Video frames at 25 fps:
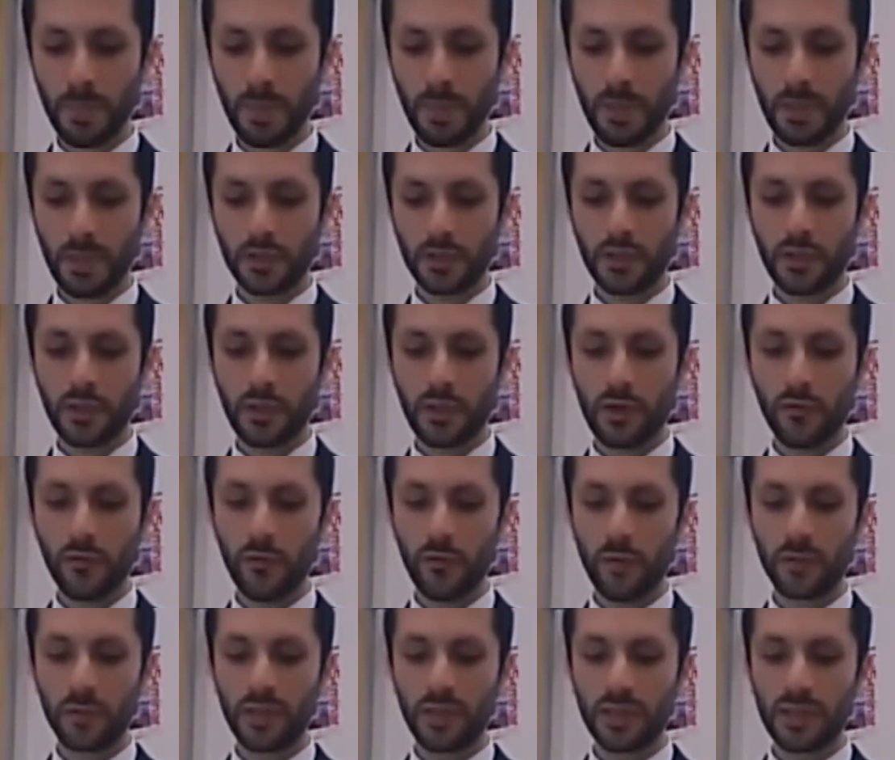So they were
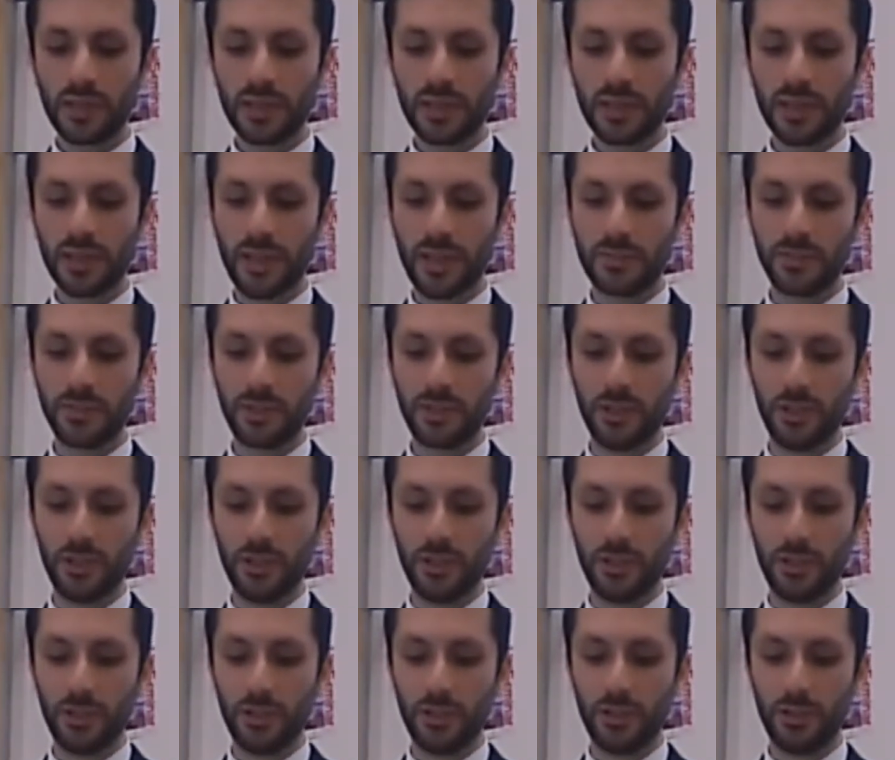formed as an exception
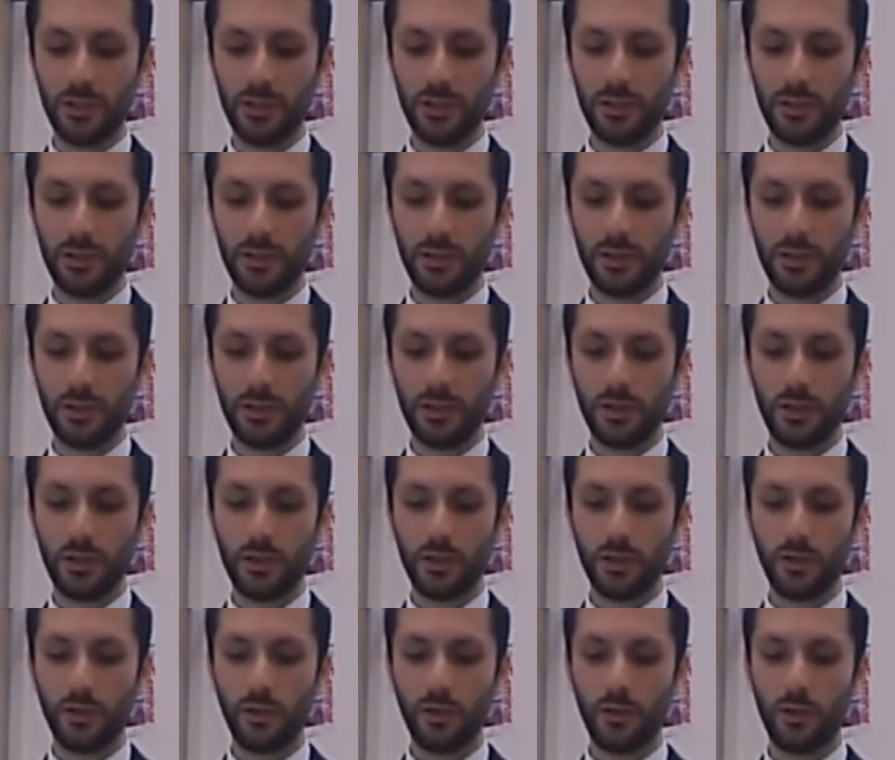
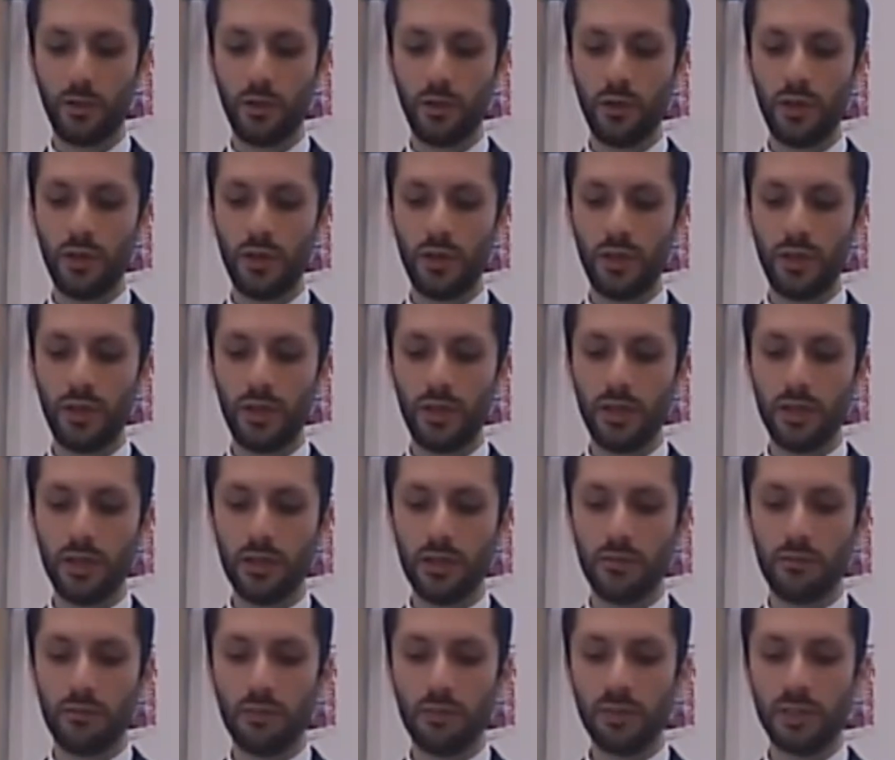for the
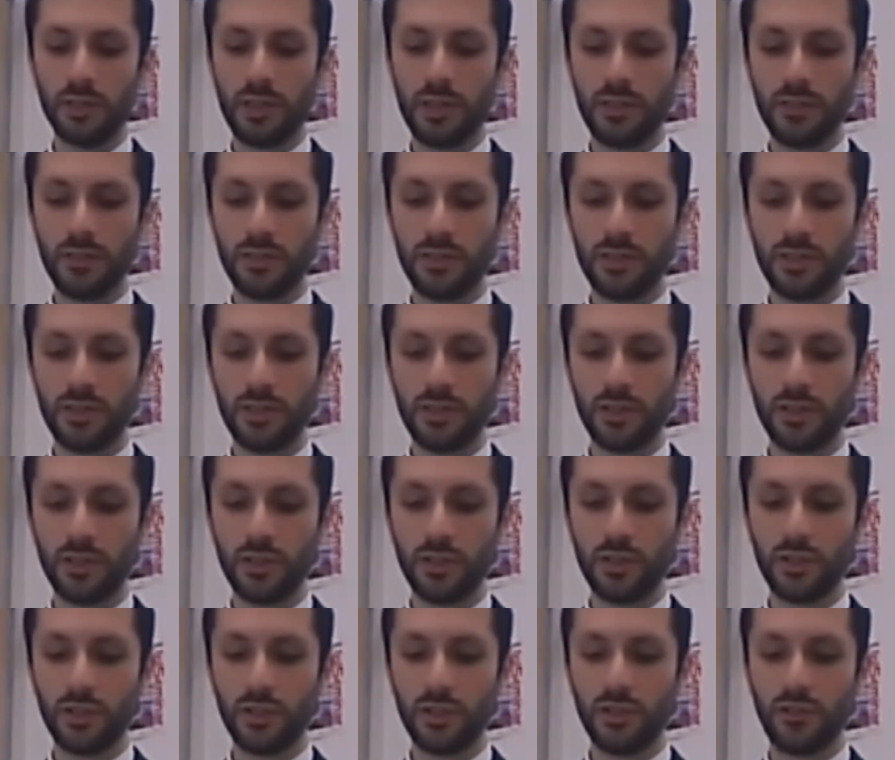Muslims,
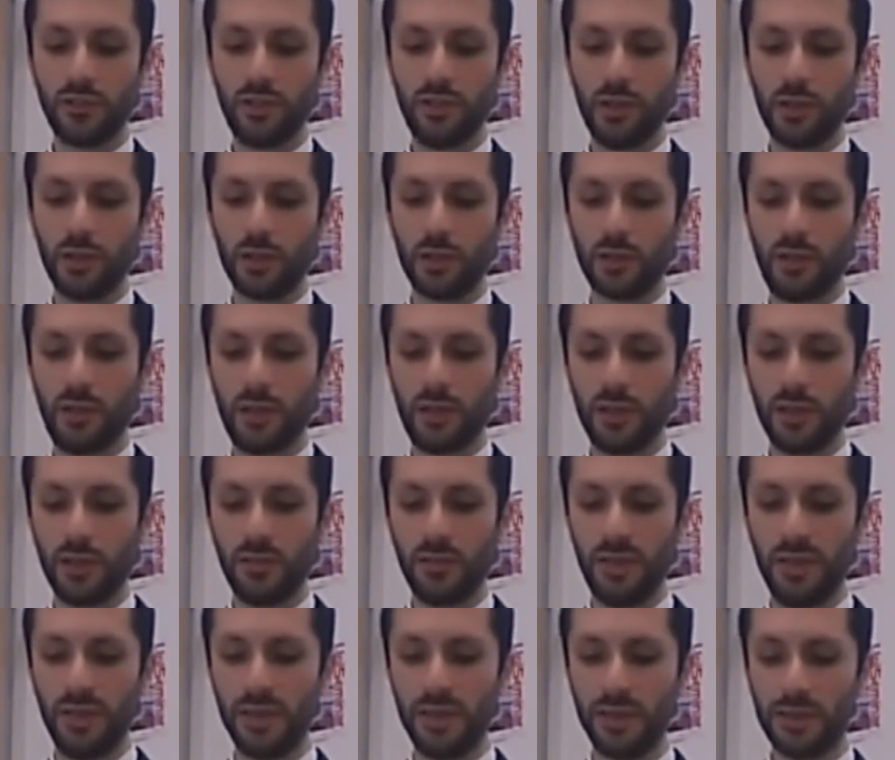students, the followers of
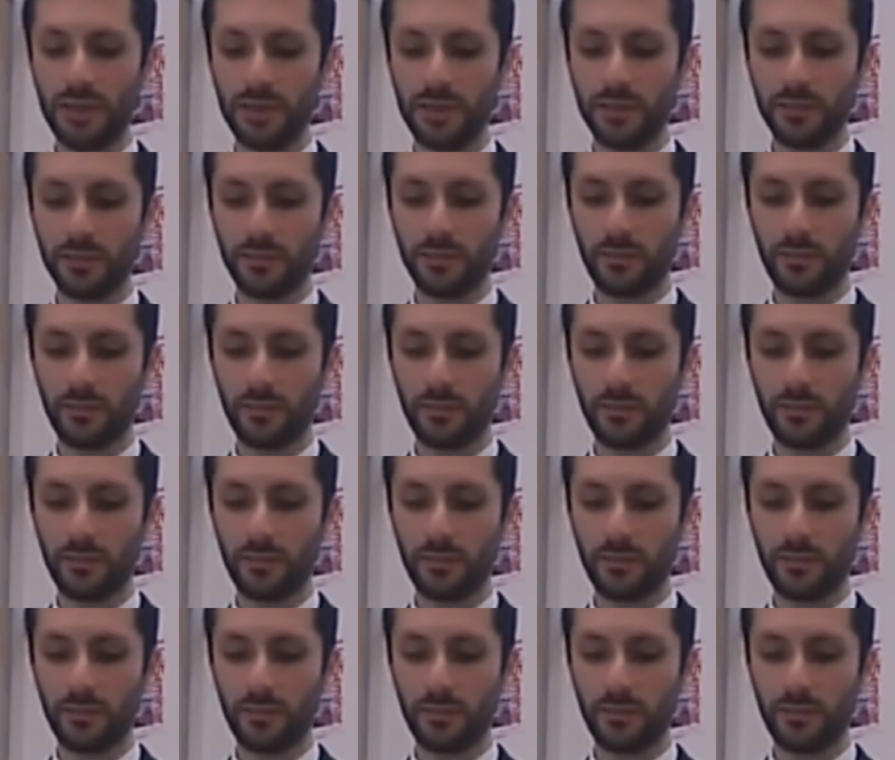AhlulBayt.